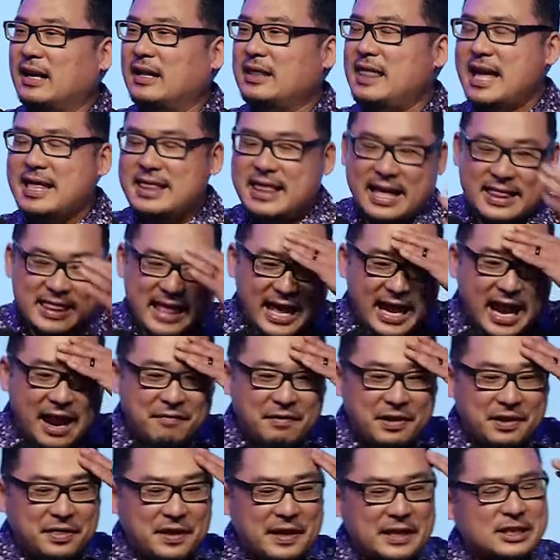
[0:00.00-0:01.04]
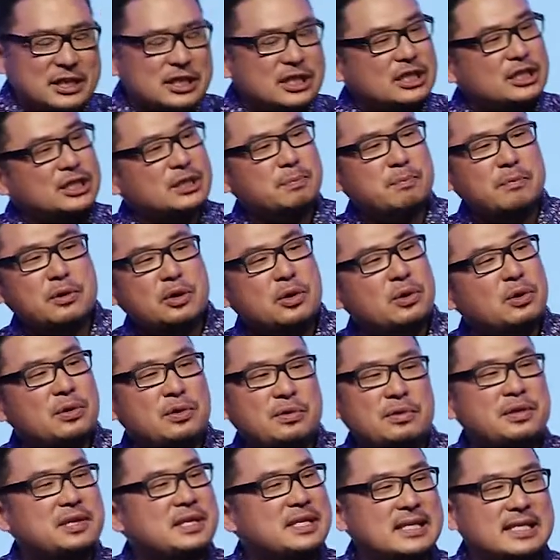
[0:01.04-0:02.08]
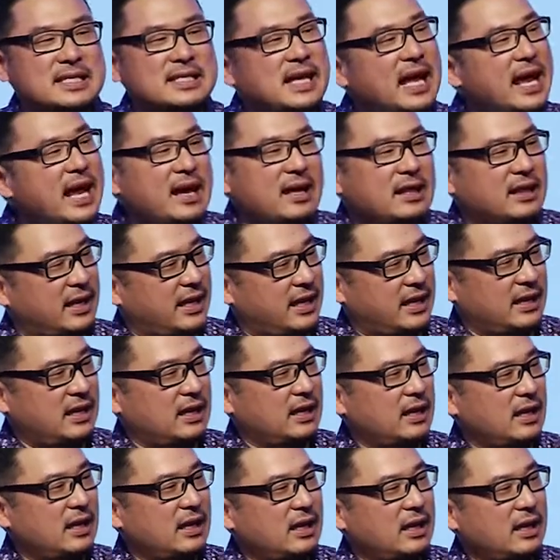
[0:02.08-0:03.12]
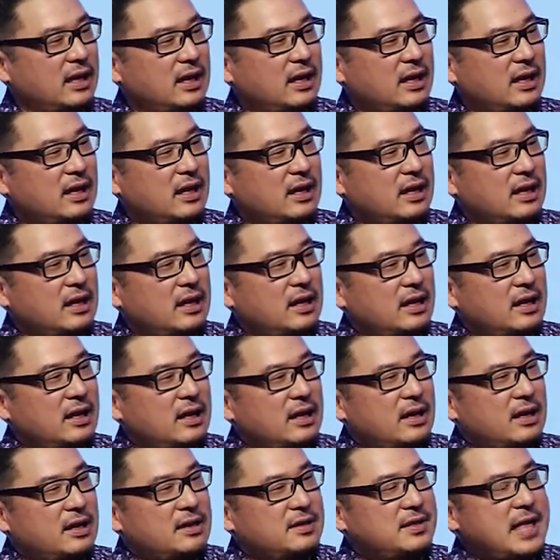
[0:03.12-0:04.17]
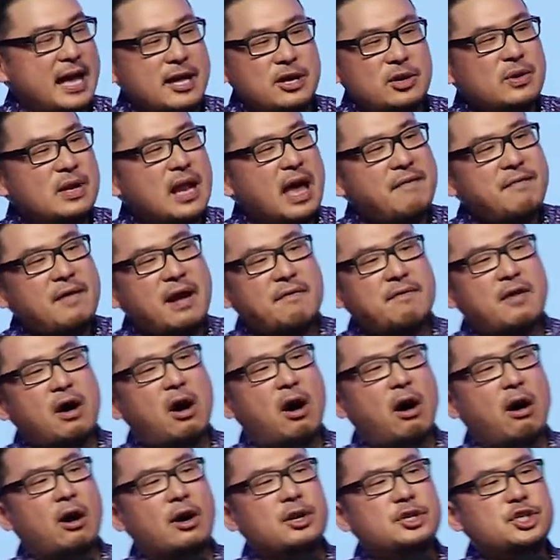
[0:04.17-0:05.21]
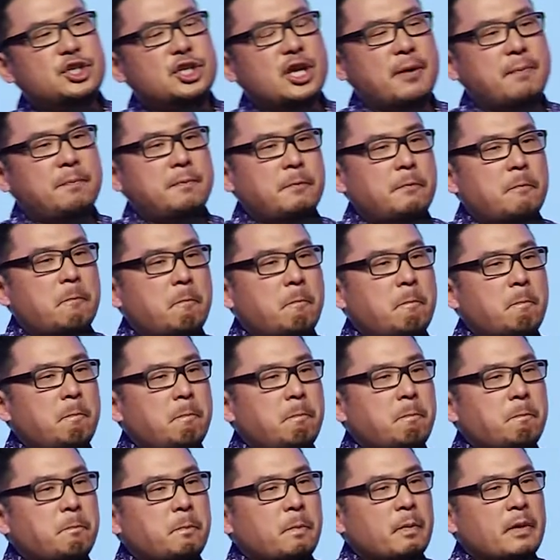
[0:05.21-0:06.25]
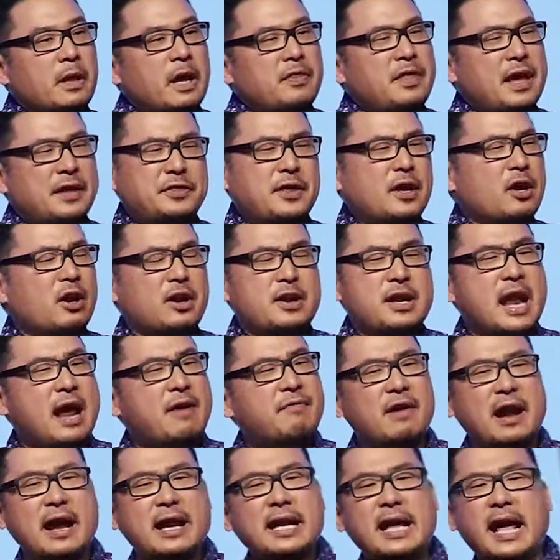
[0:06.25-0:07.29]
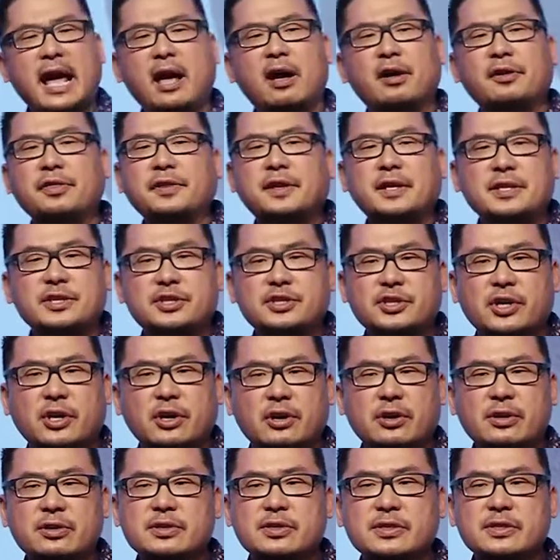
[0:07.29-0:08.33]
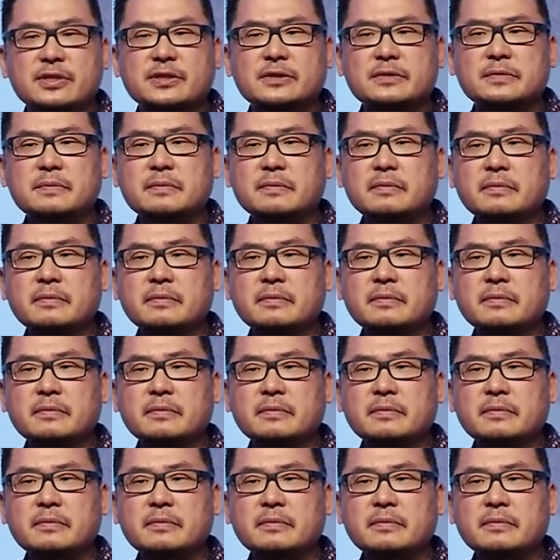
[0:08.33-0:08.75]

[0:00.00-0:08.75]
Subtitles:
That everything's smooth sailing. That you never have a hardship, that there are never any health concerns,